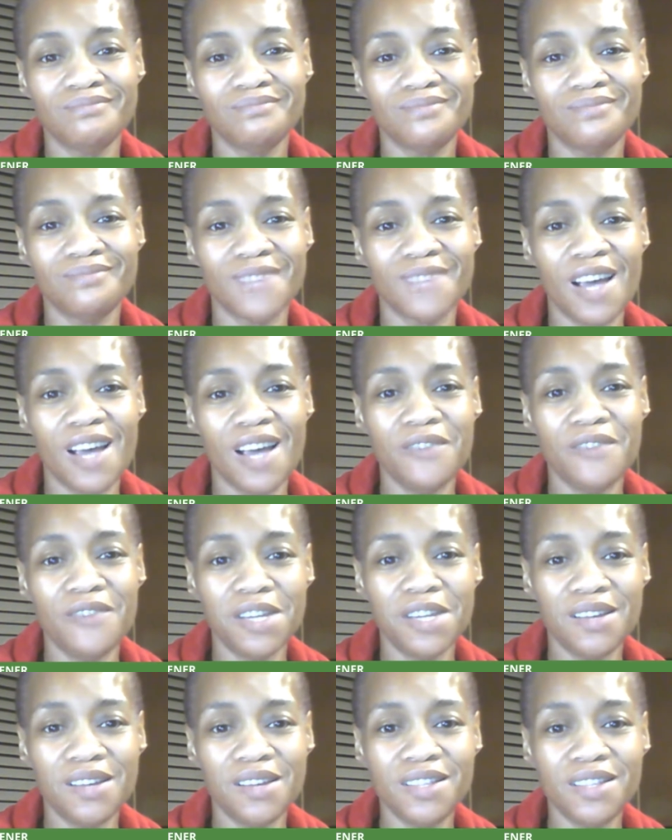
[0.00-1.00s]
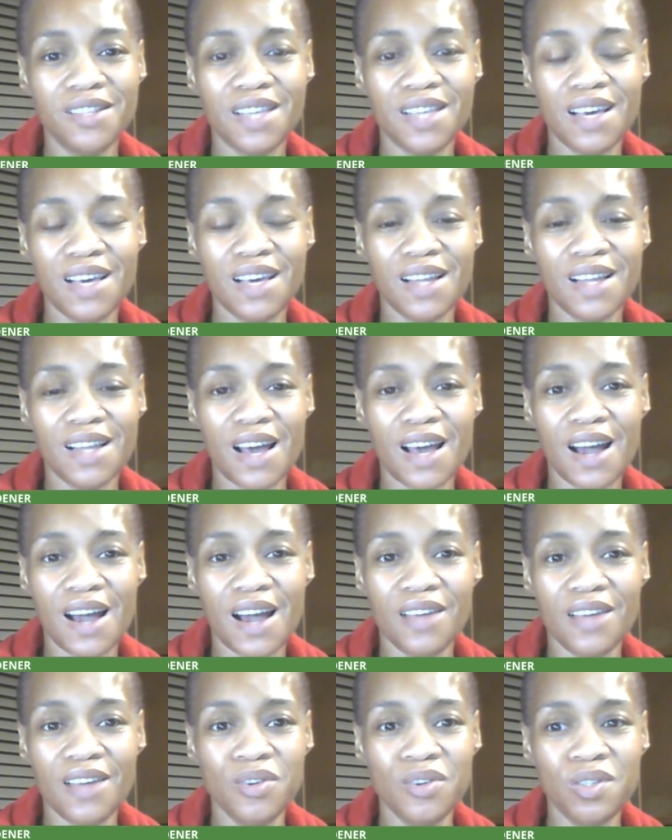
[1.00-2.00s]
every little thing like I
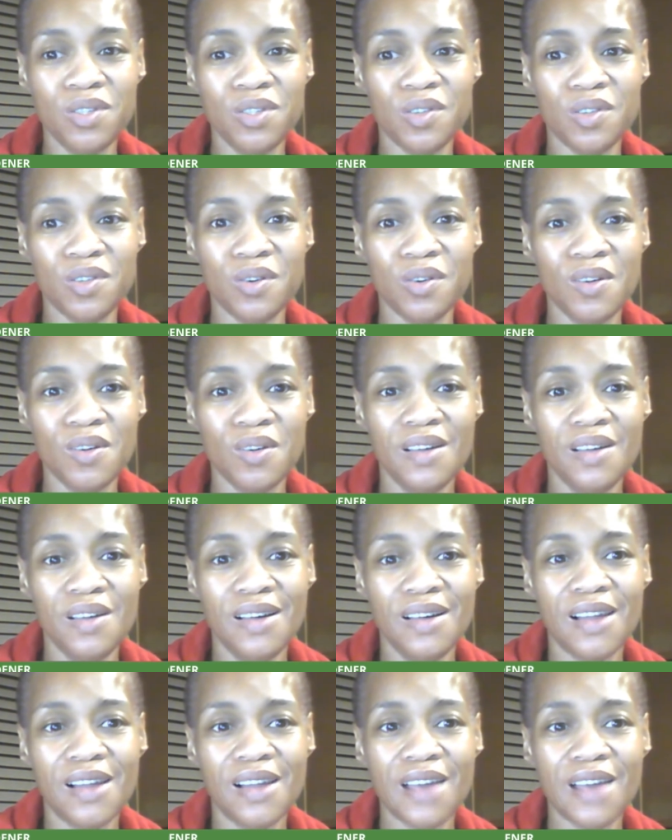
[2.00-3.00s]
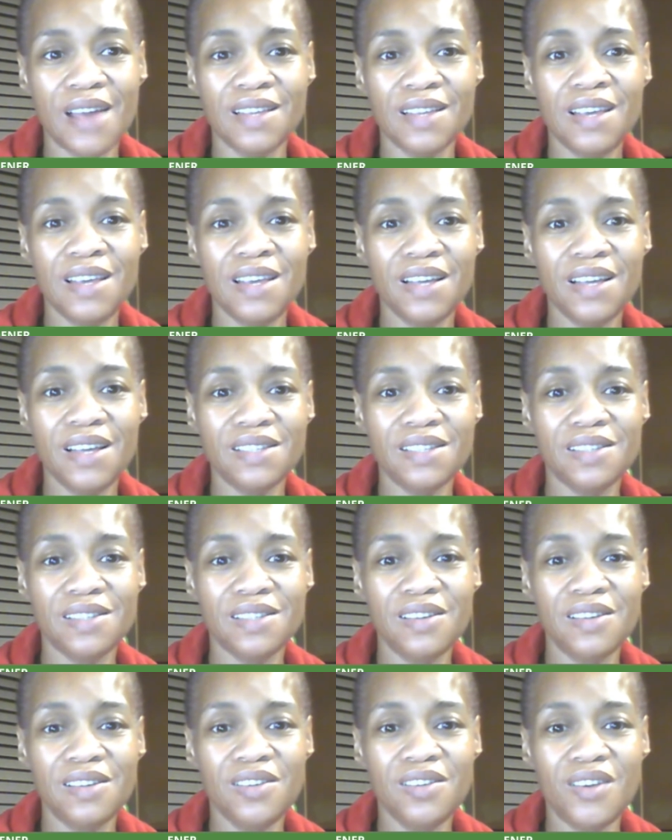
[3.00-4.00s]
used to. Like the kids,
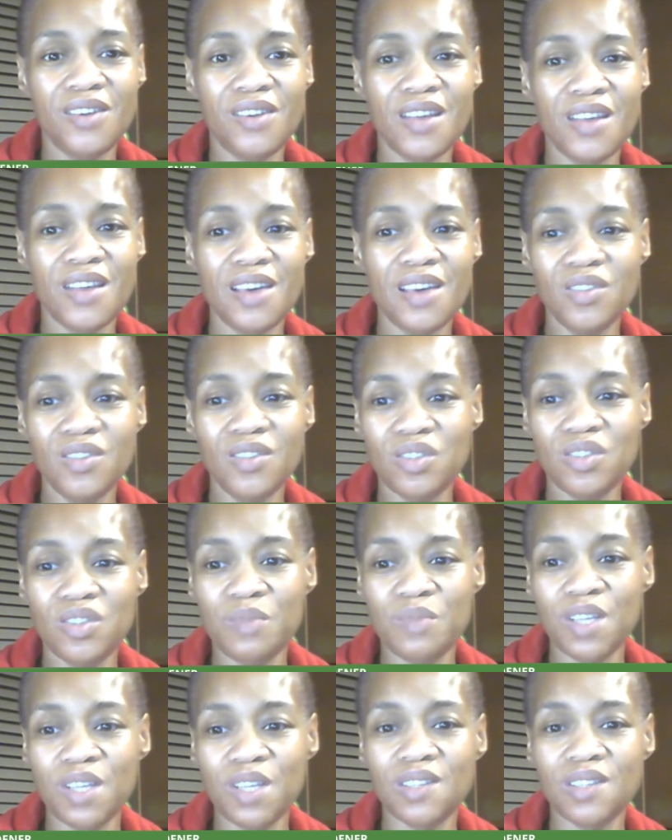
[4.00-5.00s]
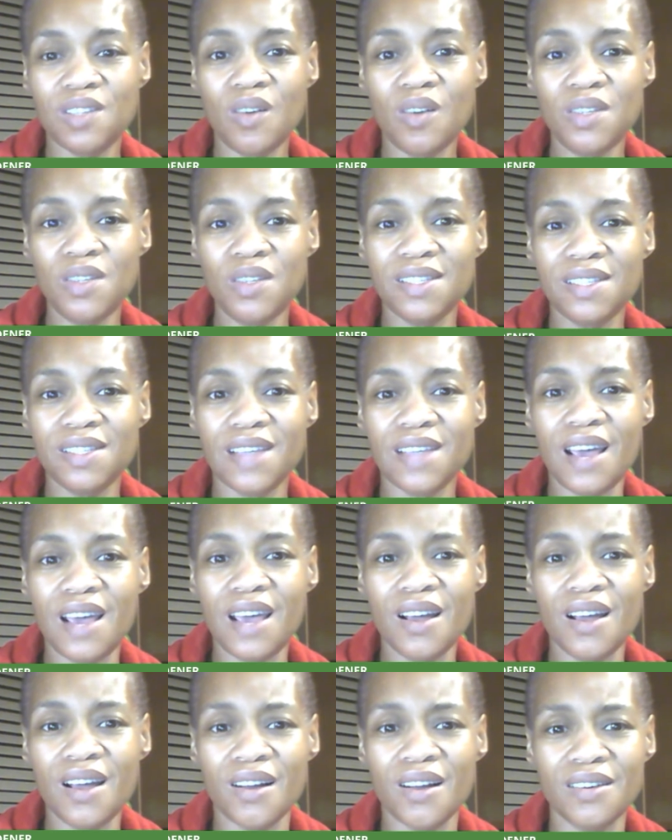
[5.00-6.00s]
they used to be so
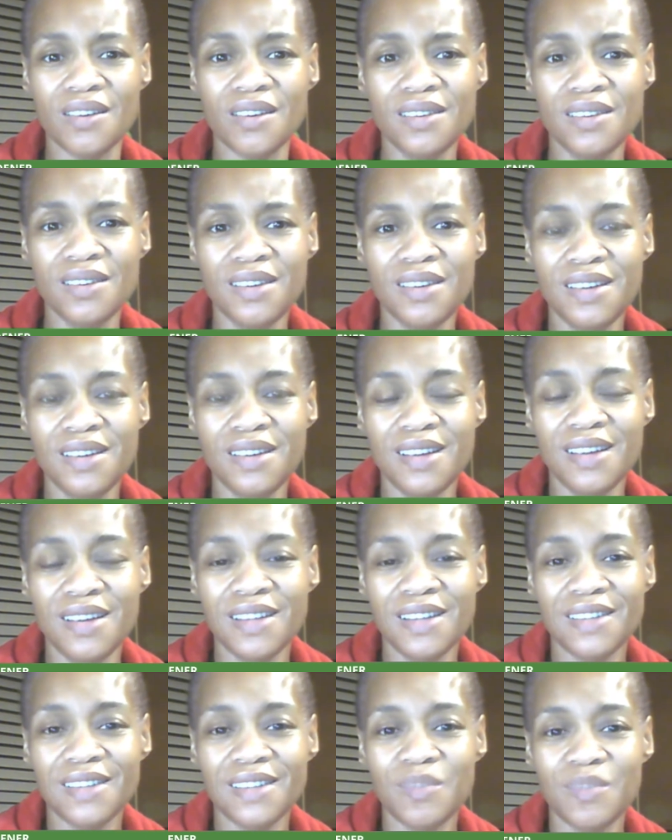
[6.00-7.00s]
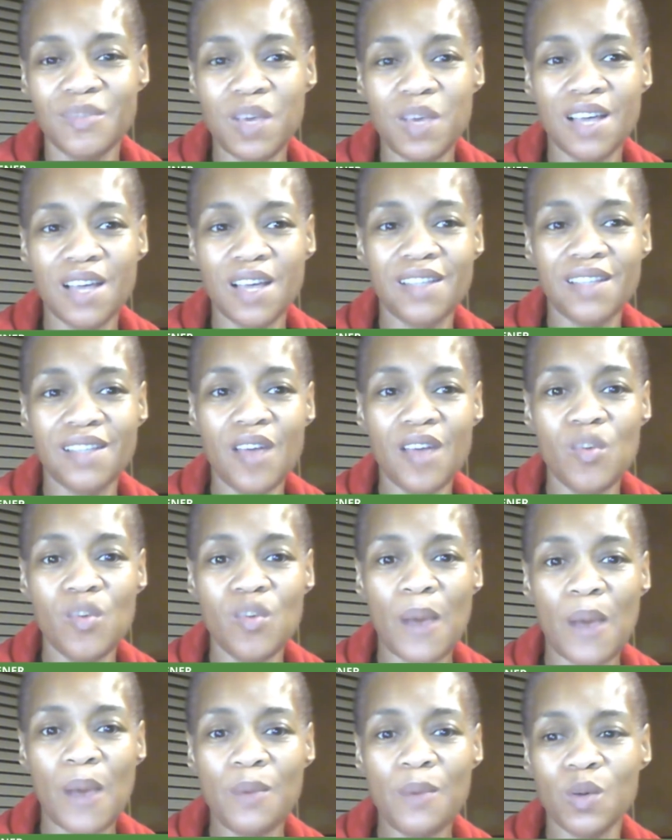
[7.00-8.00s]
scared because they knew
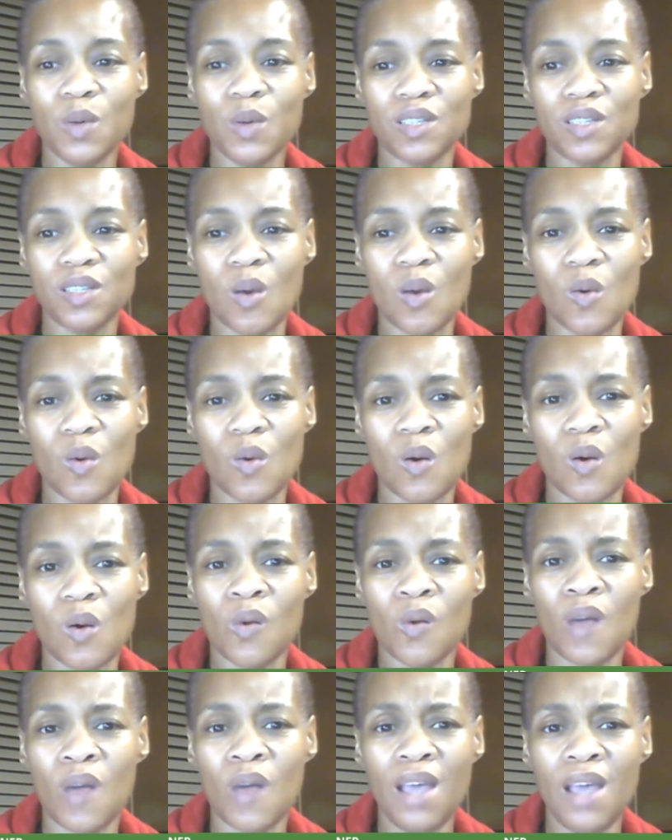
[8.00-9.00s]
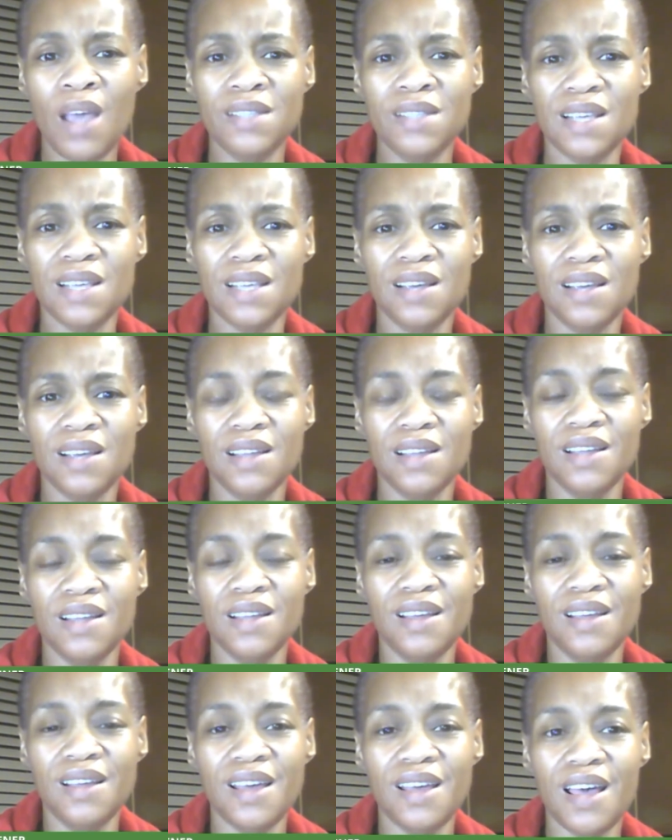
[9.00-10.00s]
mama was going to go crazy.
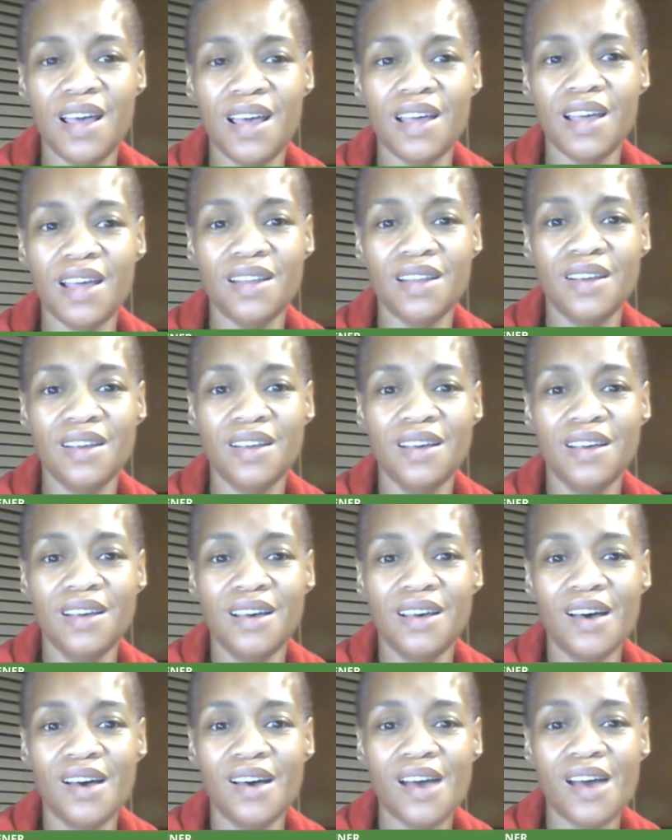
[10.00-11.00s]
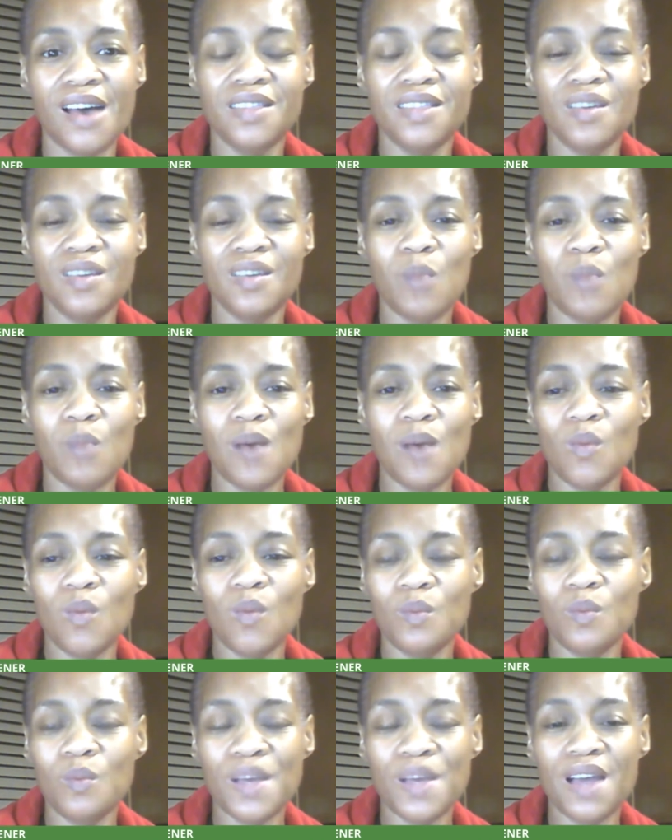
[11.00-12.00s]
And I think my
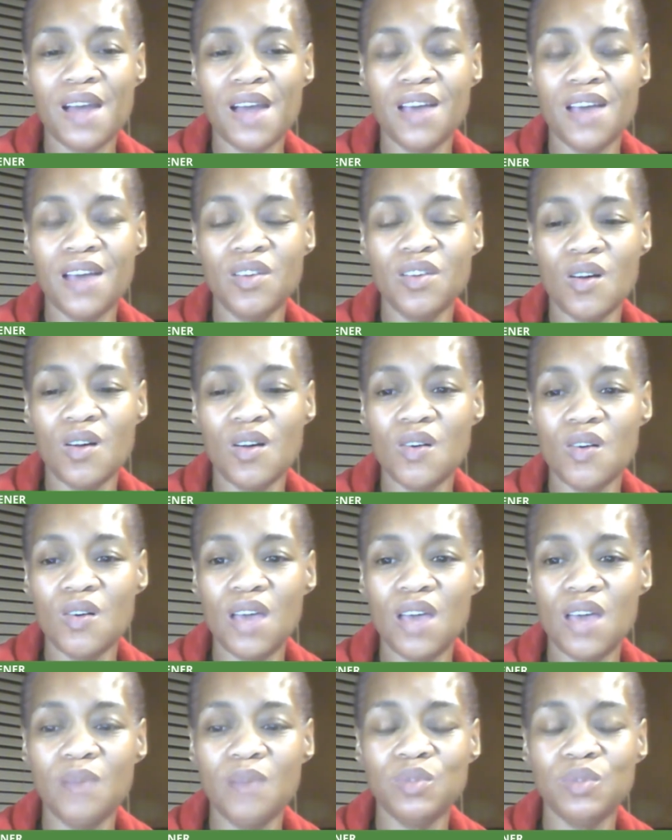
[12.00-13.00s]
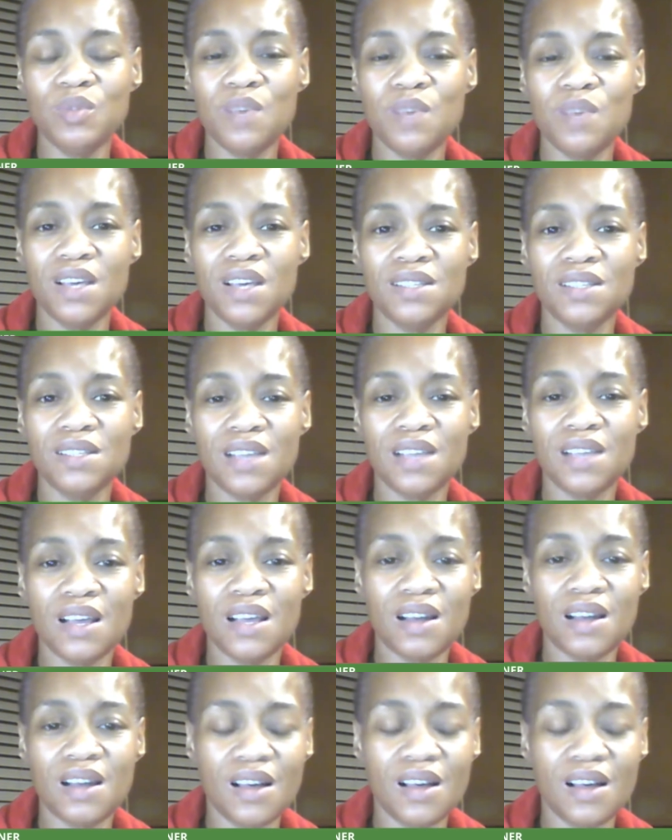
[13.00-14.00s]
9-year-old came to me and
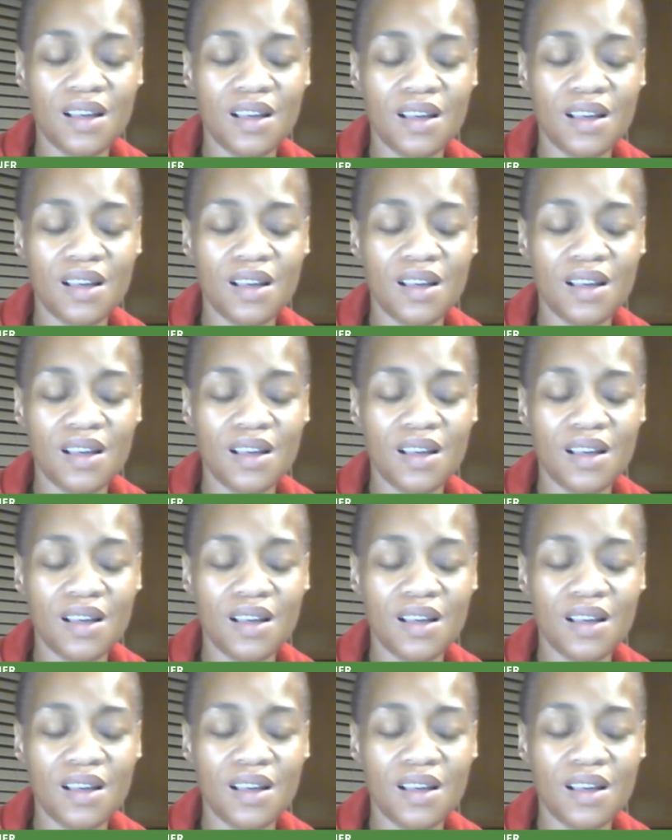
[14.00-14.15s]
said